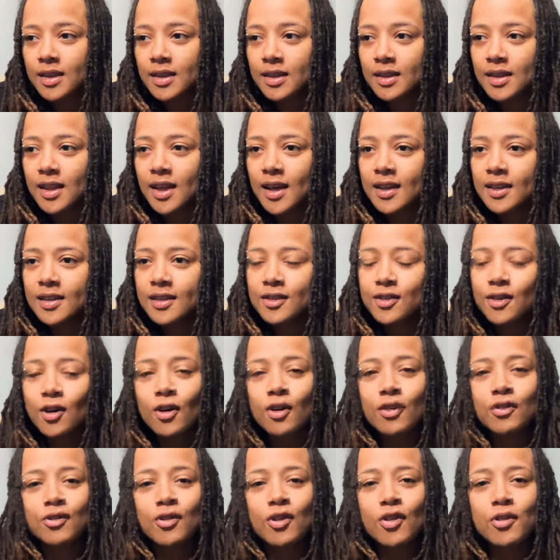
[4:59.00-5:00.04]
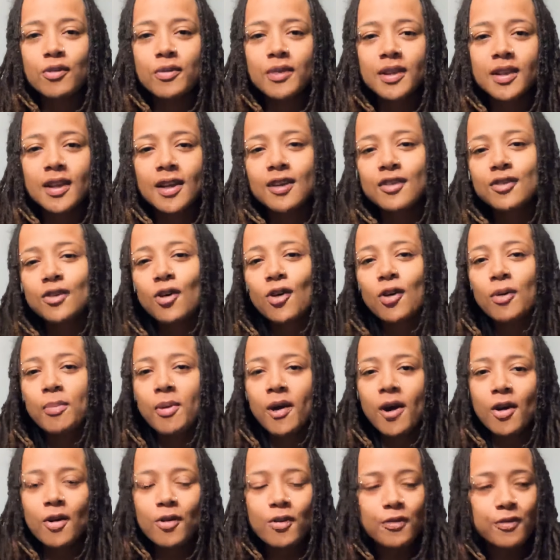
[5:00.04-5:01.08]
that is all knowing, that is all
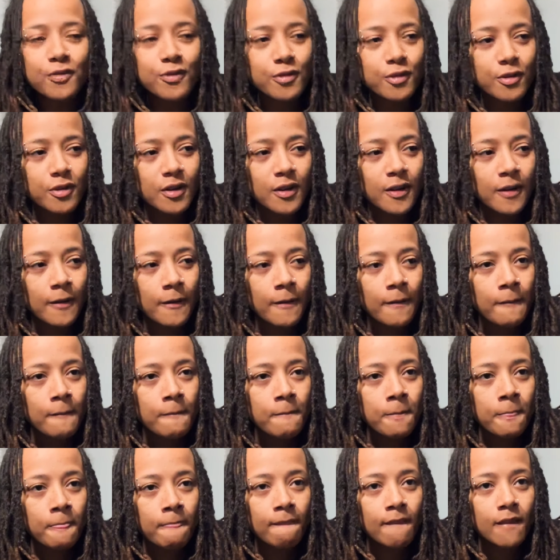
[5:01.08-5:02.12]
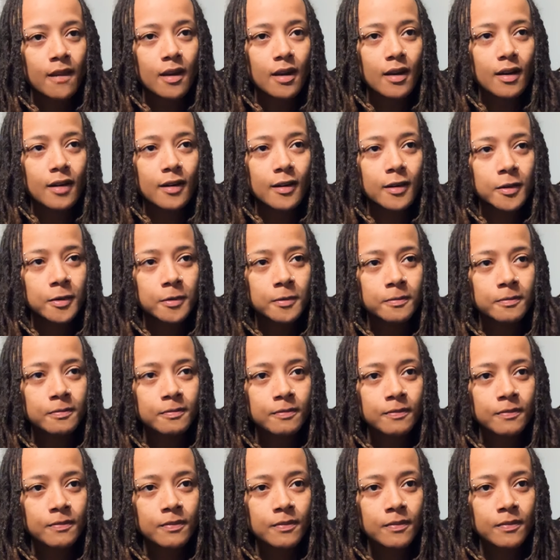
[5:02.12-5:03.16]
powerful.
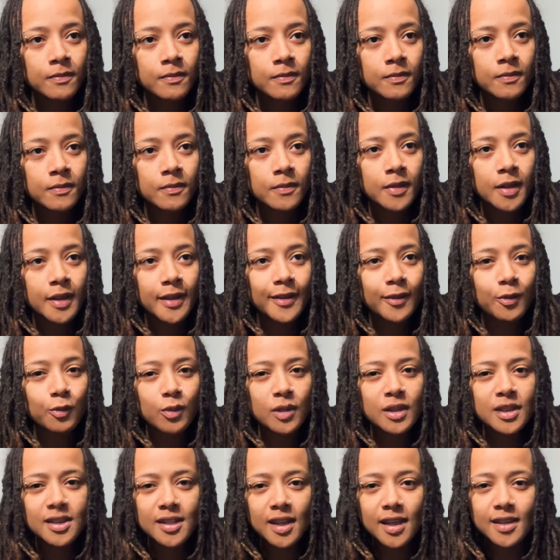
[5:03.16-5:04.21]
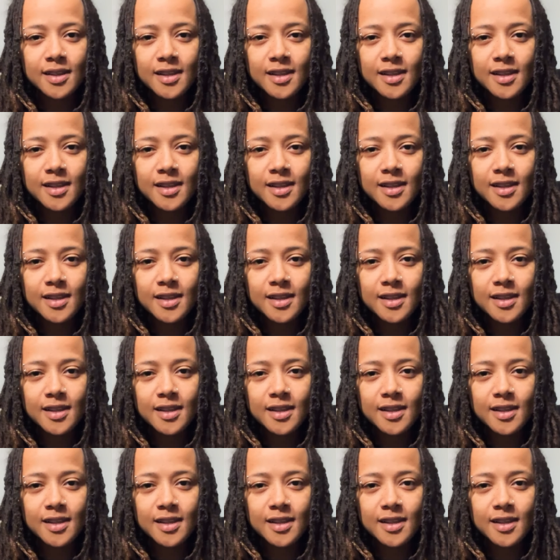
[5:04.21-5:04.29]
And once I